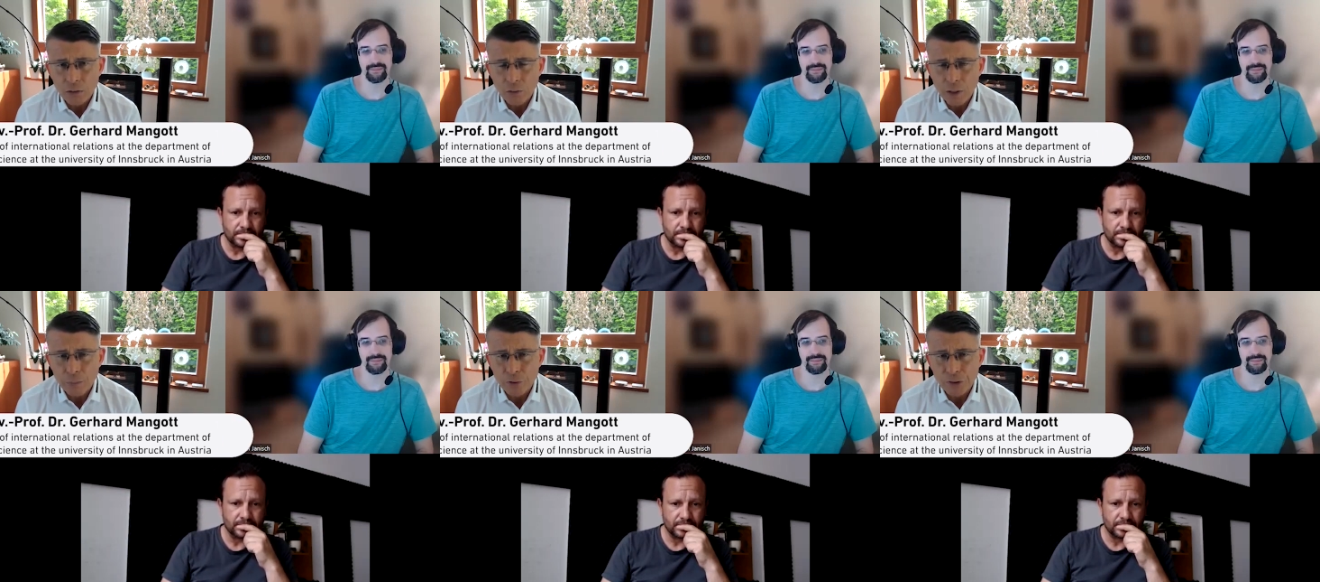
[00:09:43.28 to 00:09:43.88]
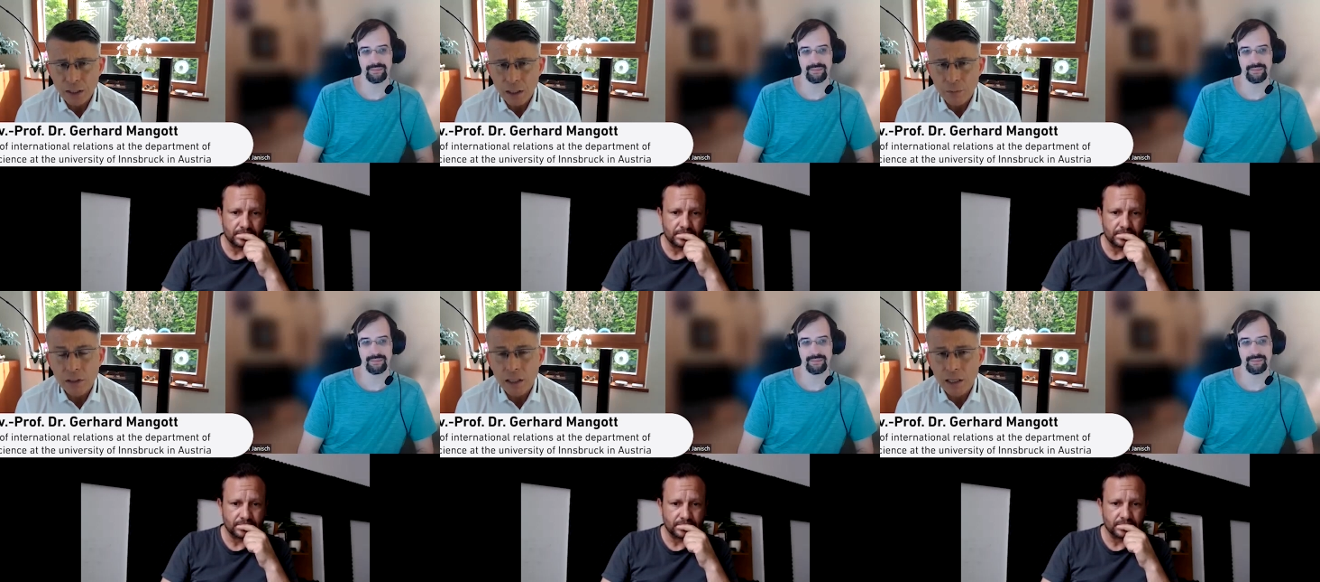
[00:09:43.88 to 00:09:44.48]
Speaker 1: the weaponry
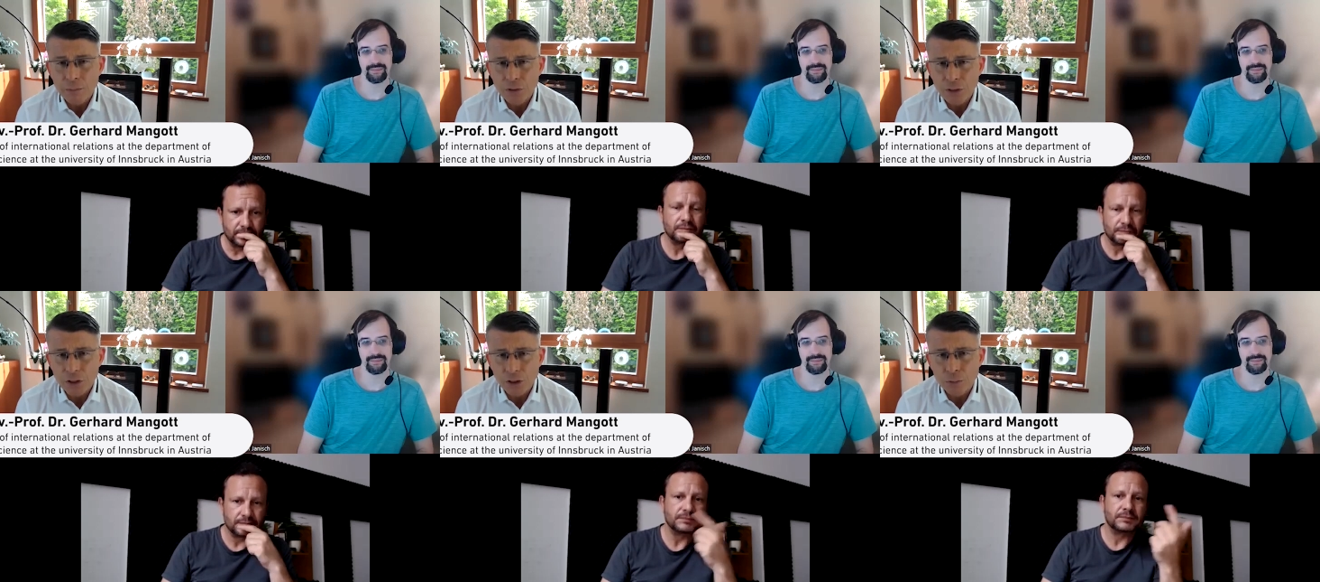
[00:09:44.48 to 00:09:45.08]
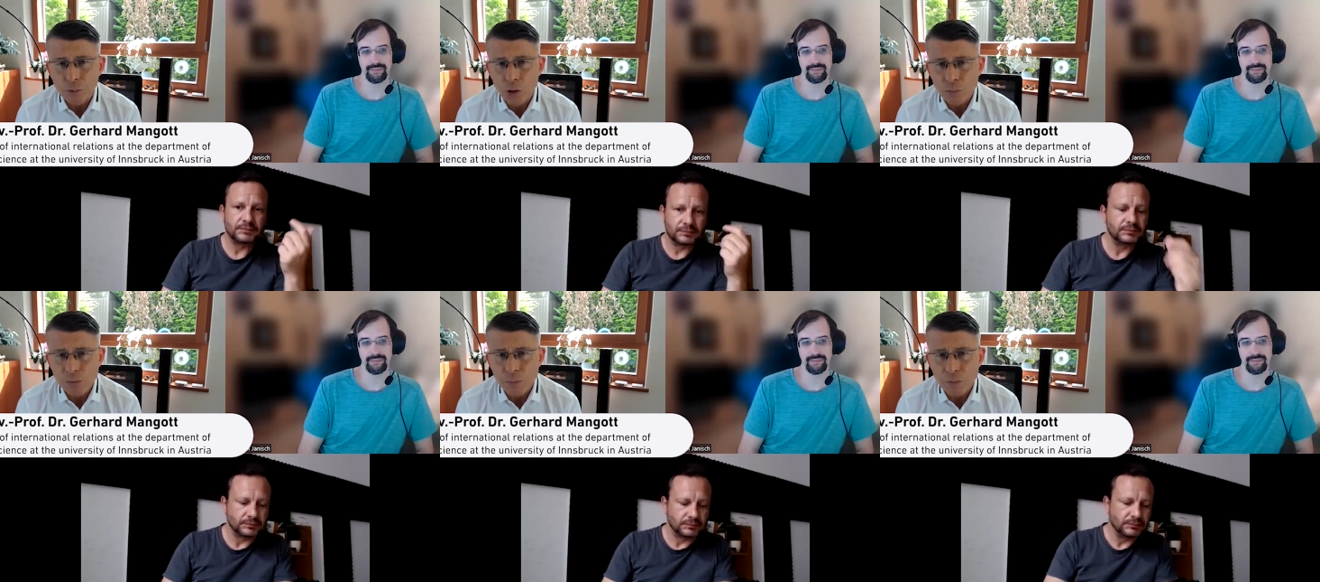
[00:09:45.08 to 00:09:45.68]
and ammunition
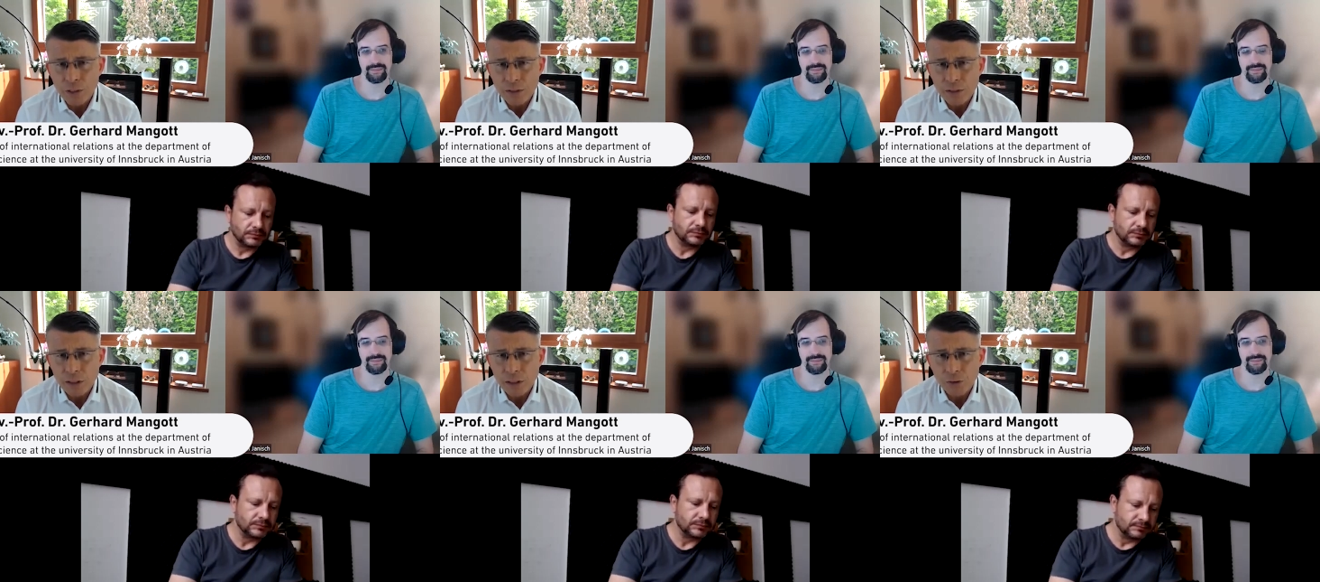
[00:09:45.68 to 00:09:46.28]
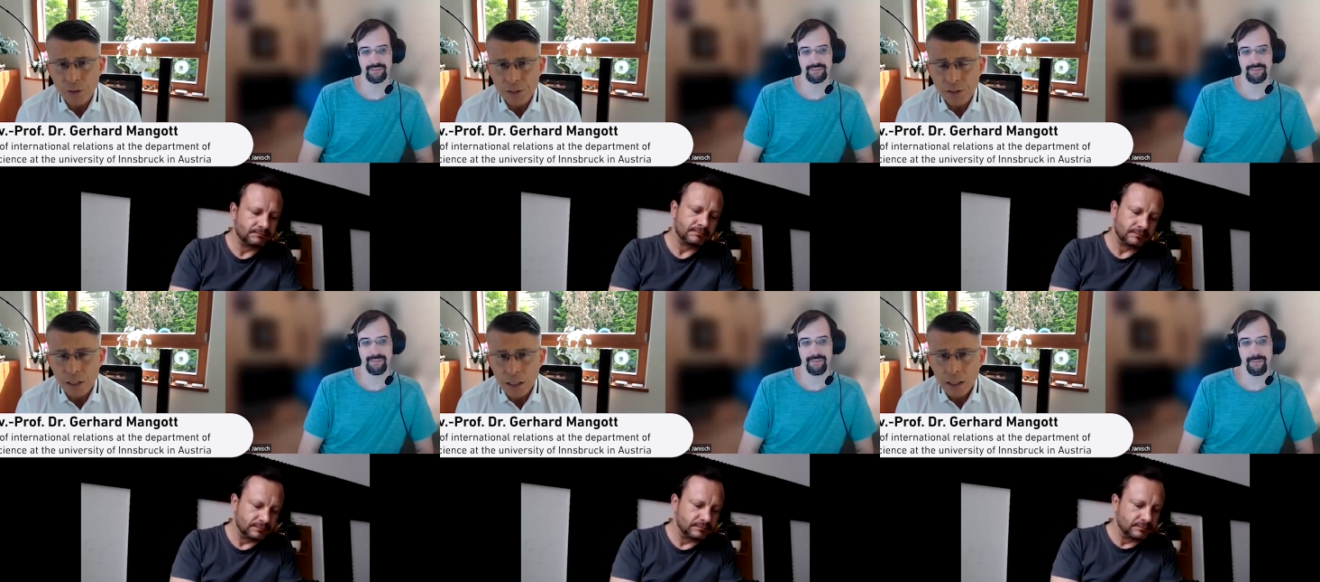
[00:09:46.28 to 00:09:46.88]
promised by Western countries.